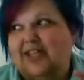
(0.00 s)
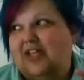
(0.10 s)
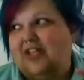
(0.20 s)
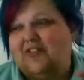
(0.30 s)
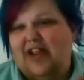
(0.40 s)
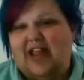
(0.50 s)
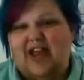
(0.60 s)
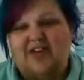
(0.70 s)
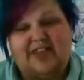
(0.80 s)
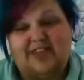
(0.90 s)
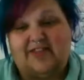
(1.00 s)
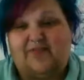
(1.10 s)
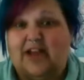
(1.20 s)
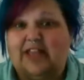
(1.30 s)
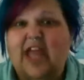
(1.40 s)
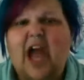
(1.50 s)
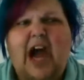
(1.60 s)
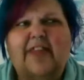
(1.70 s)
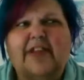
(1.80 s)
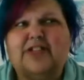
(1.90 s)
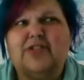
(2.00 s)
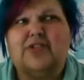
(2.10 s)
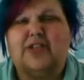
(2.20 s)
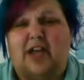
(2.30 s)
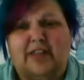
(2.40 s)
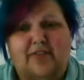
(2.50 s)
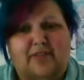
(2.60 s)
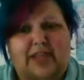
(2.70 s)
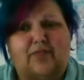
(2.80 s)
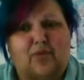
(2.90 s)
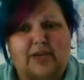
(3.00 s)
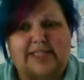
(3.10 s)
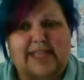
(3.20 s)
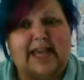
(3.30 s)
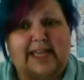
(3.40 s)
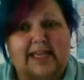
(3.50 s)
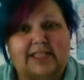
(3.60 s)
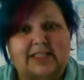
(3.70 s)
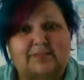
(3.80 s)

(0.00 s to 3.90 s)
and looked around, and then finally, I think she was only on there for like 40 seconds.